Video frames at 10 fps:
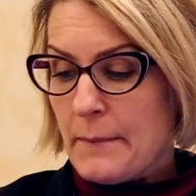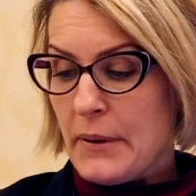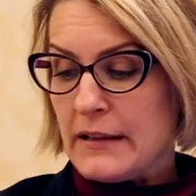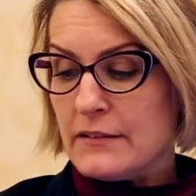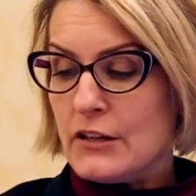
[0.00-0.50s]

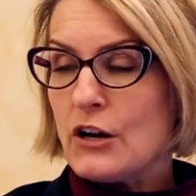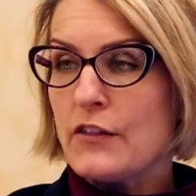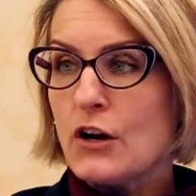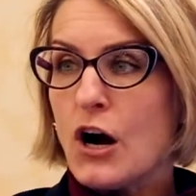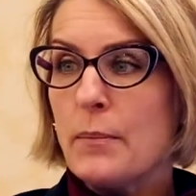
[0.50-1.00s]
But
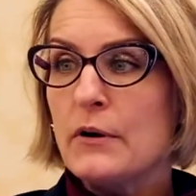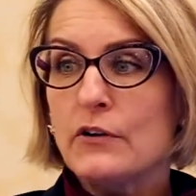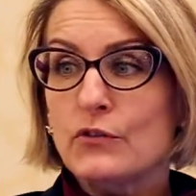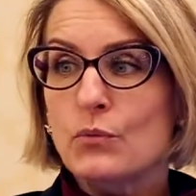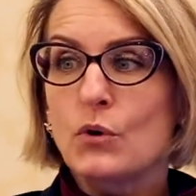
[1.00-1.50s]
the
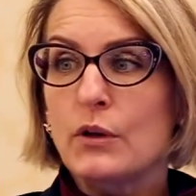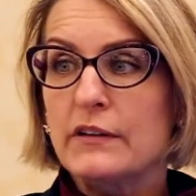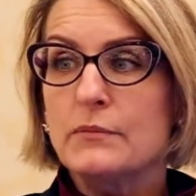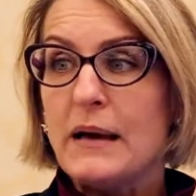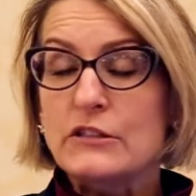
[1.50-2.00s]
carpenter's rule
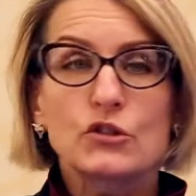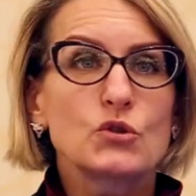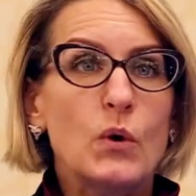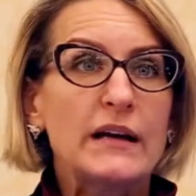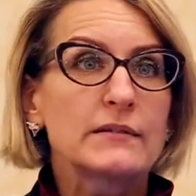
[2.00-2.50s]
is measure
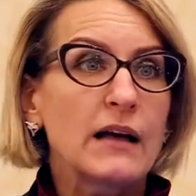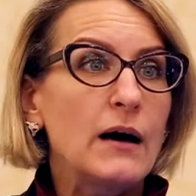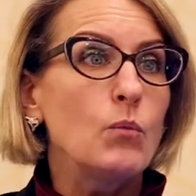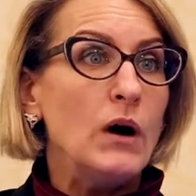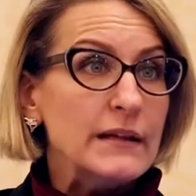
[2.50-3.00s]
twice,
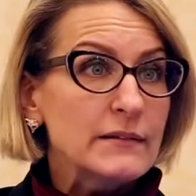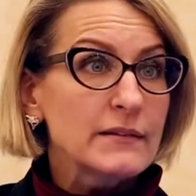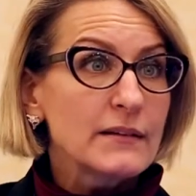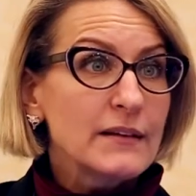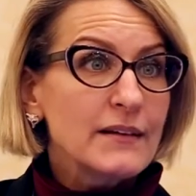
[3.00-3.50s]
cut
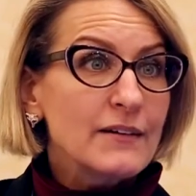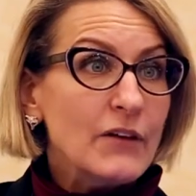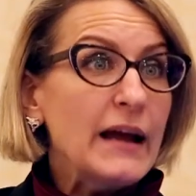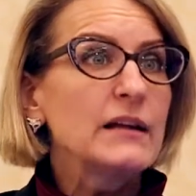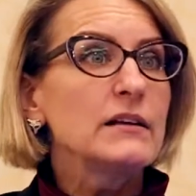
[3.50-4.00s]
once,
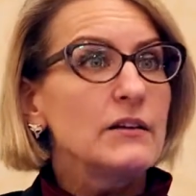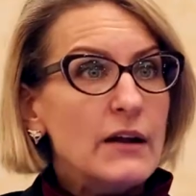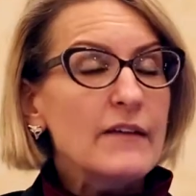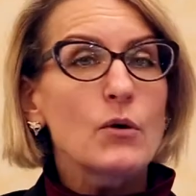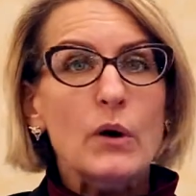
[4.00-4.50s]
right? You
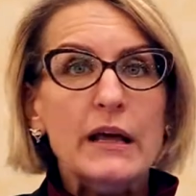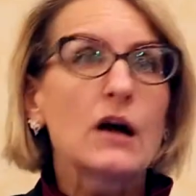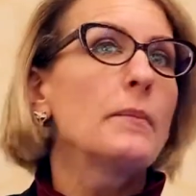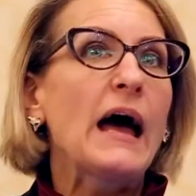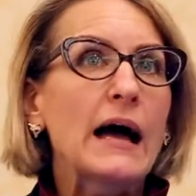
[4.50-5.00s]
never want to
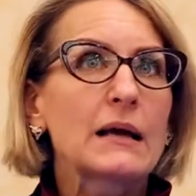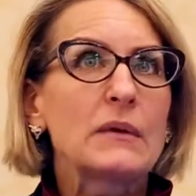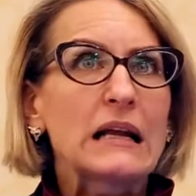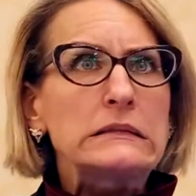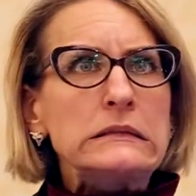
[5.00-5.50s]
go back and
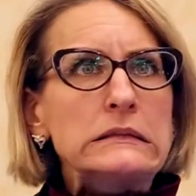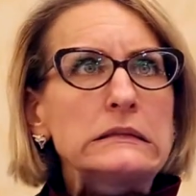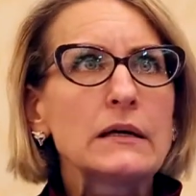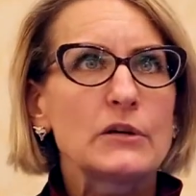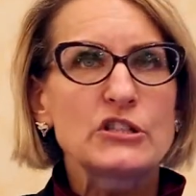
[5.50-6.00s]
be like,
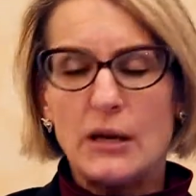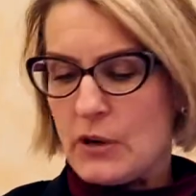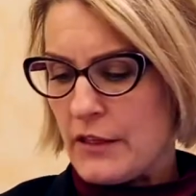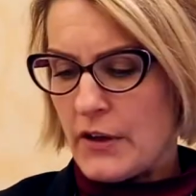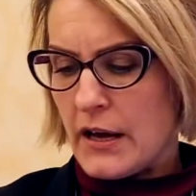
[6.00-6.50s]
ooh, I wish I
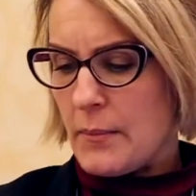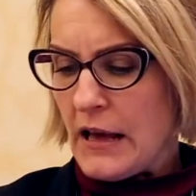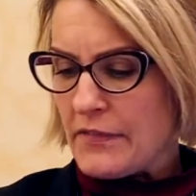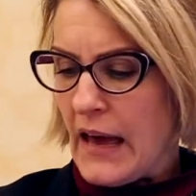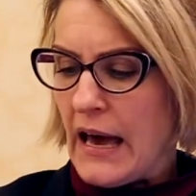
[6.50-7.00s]
would have thought
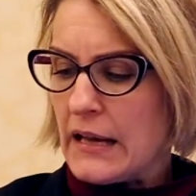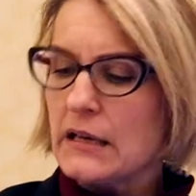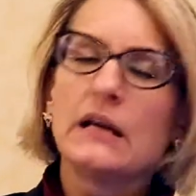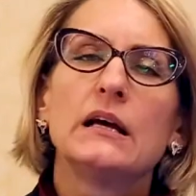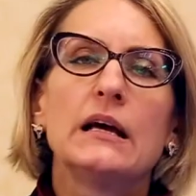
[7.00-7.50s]
about that.
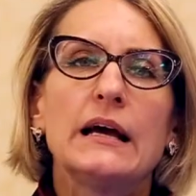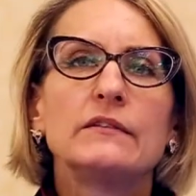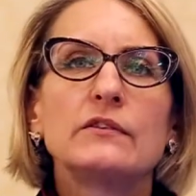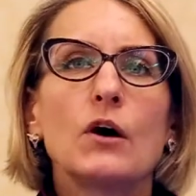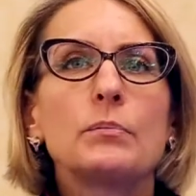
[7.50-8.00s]

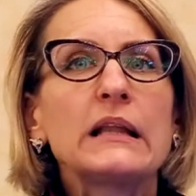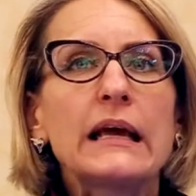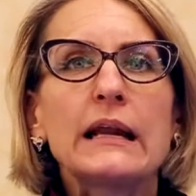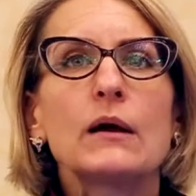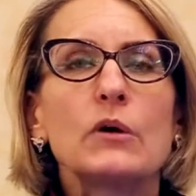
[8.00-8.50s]
And so
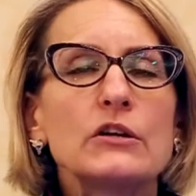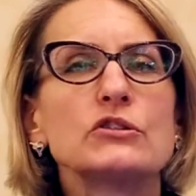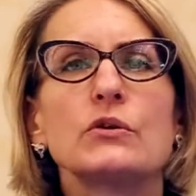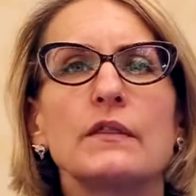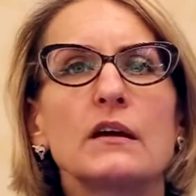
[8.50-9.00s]
planning, when you're
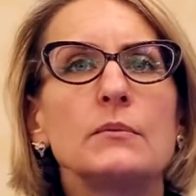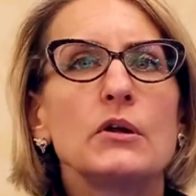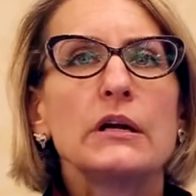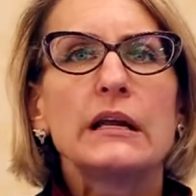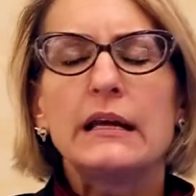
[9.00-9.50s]
doing the
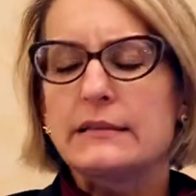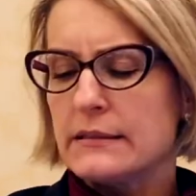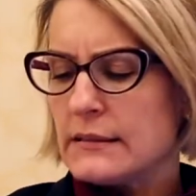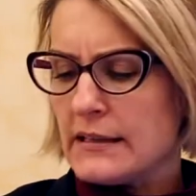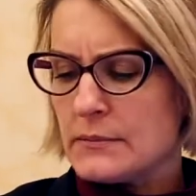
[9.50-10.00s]
community needs
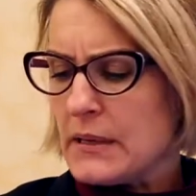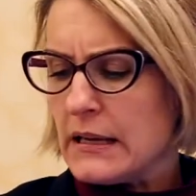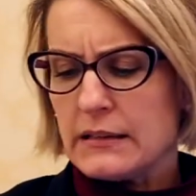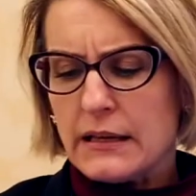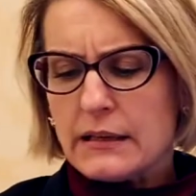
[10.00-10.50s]

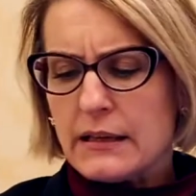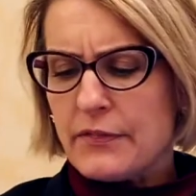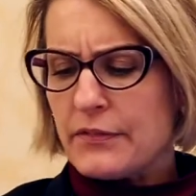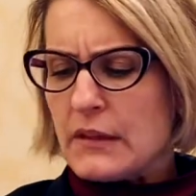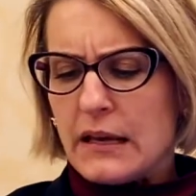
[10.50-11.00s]
assessment,
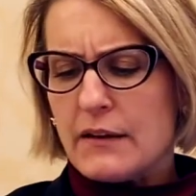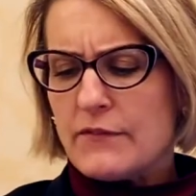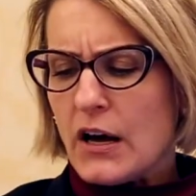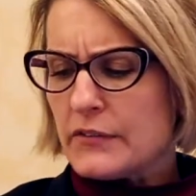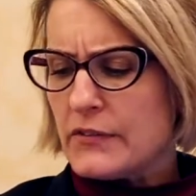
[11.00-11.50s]
it
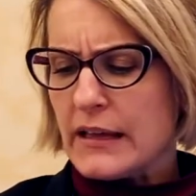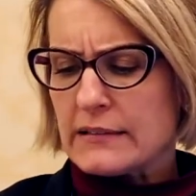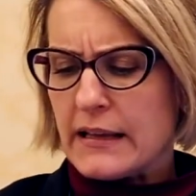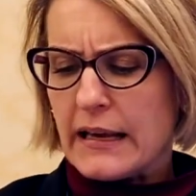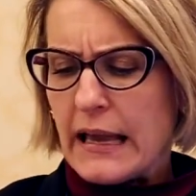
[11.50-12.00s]
involves
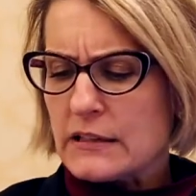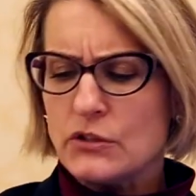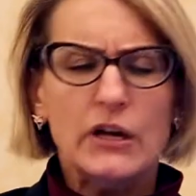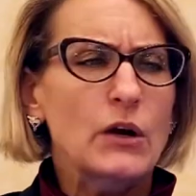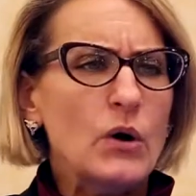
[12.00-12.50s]
things like
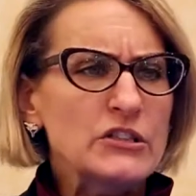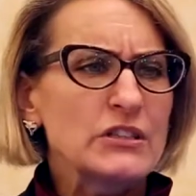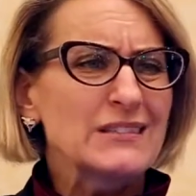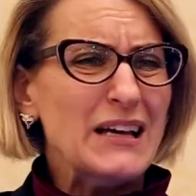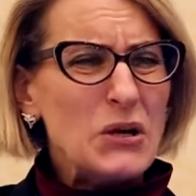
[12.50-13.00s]
answering
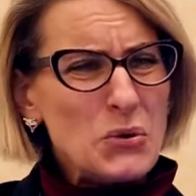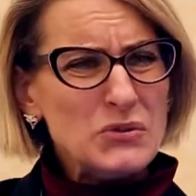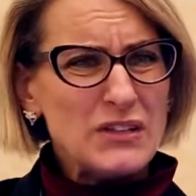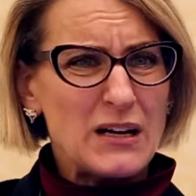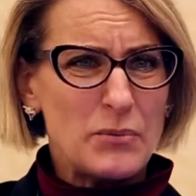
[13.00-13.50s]
questions like
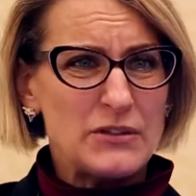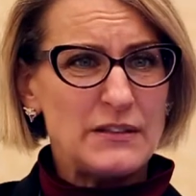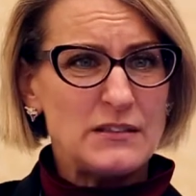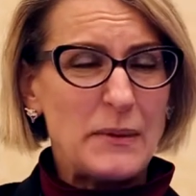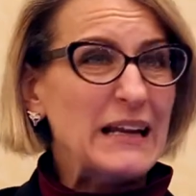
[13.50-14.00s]
who's going to
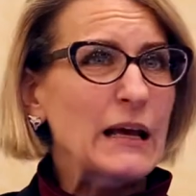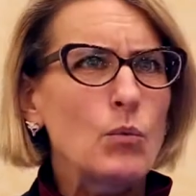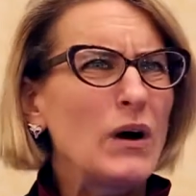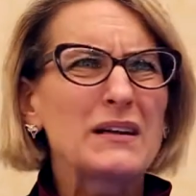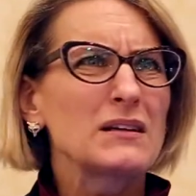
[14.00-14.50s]
participate, like
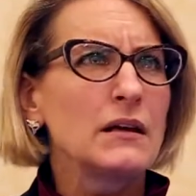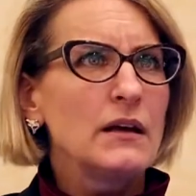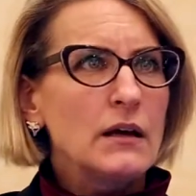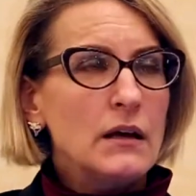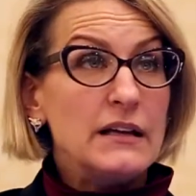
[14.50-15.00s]
what,
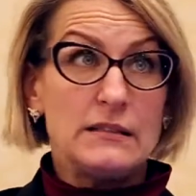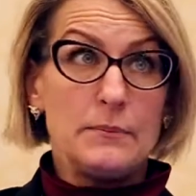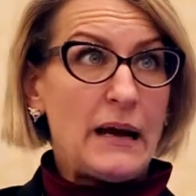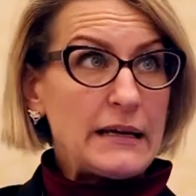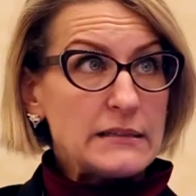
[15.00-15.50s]
is
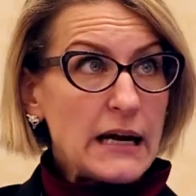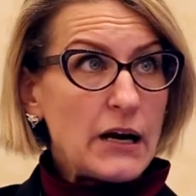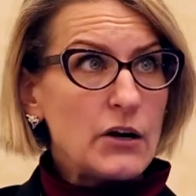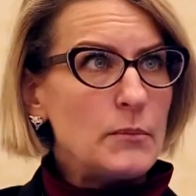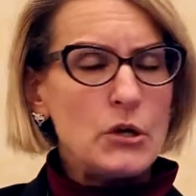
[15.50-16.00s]
it my
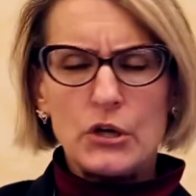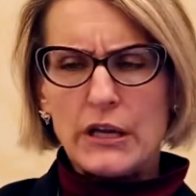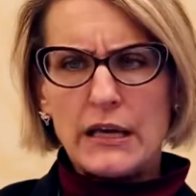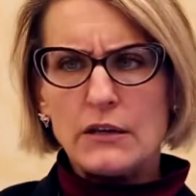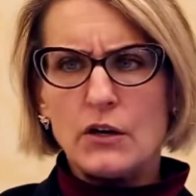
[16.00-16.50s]
entire
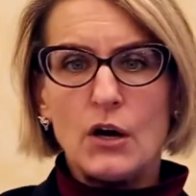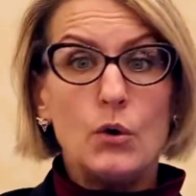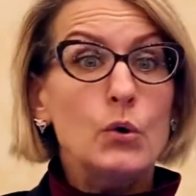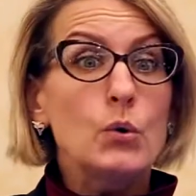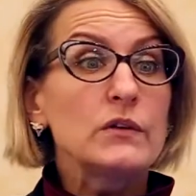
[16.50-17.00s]
community,
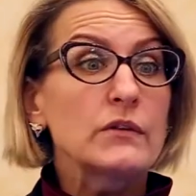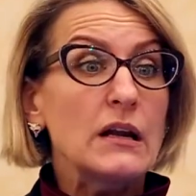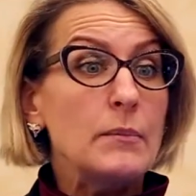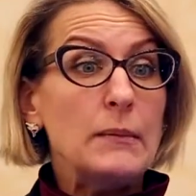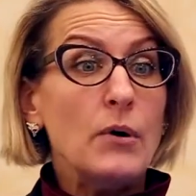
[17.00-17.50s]
who is going
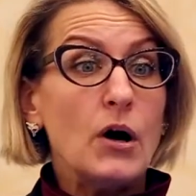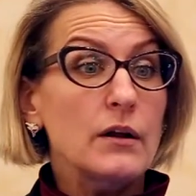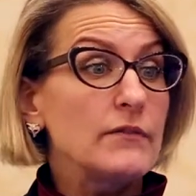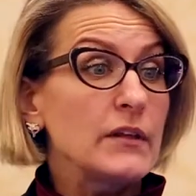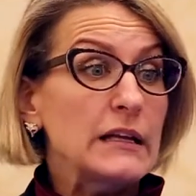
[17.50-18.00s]
to be part
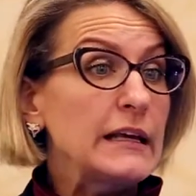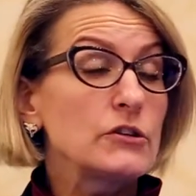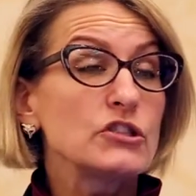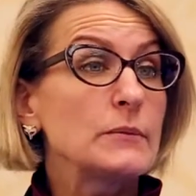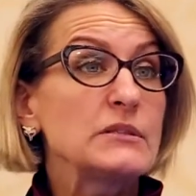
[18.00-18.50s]
of the
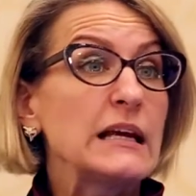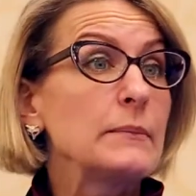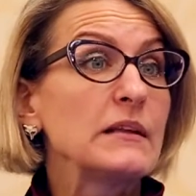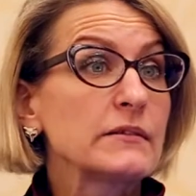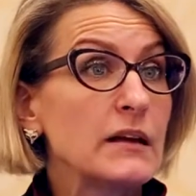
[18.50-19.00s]
leadership
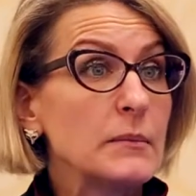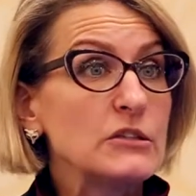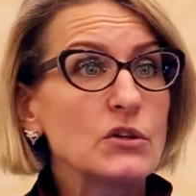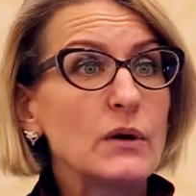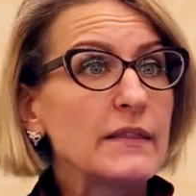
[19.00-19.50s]
team that's going to be
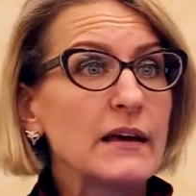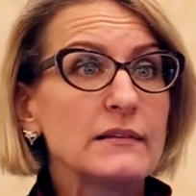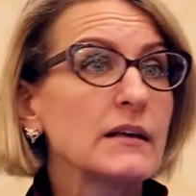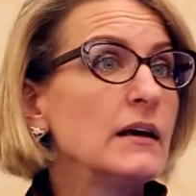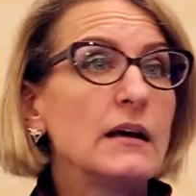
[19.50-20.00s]
doing
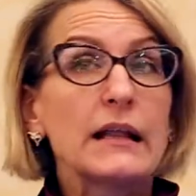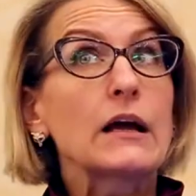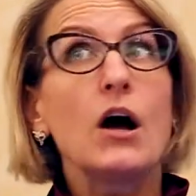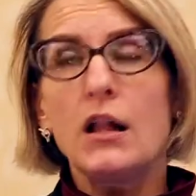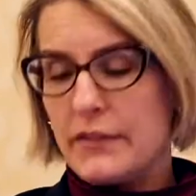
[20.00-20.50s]
this,
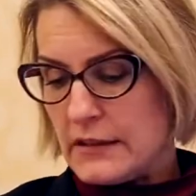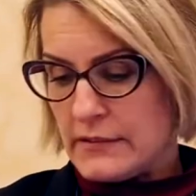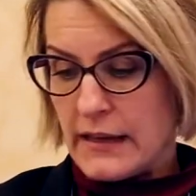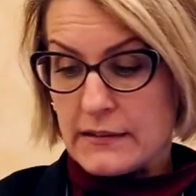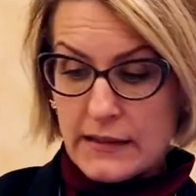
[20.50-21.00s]
like all of these
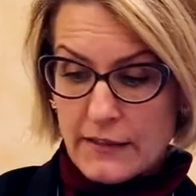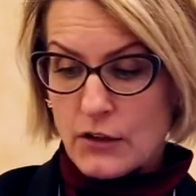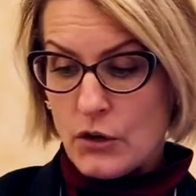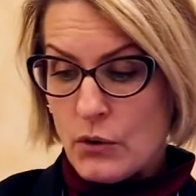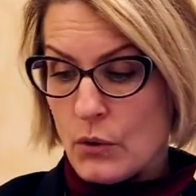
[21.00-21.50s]
things, like
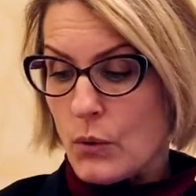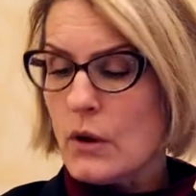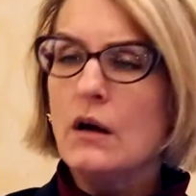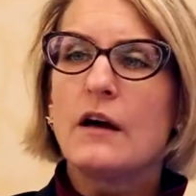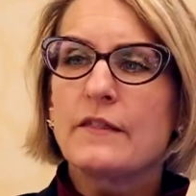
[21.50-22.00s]
the who,
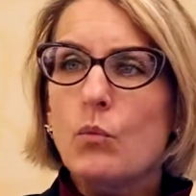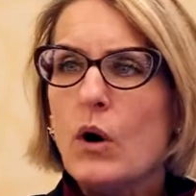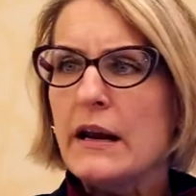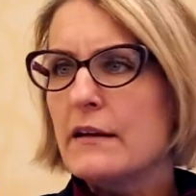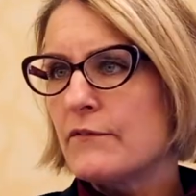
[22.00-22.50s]
the
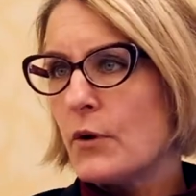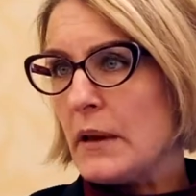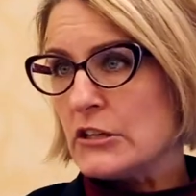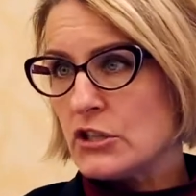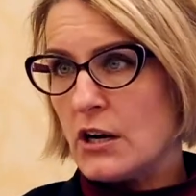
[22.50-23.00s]
what
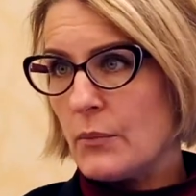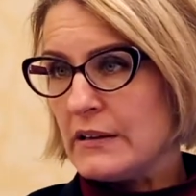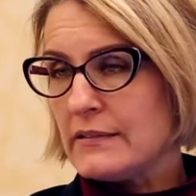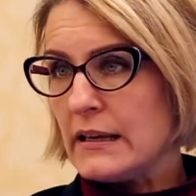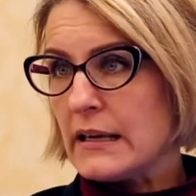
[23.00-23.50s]
information are we
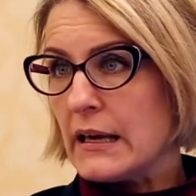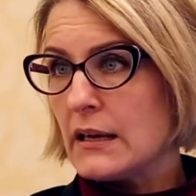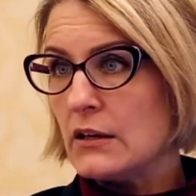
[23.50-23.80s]
seeking?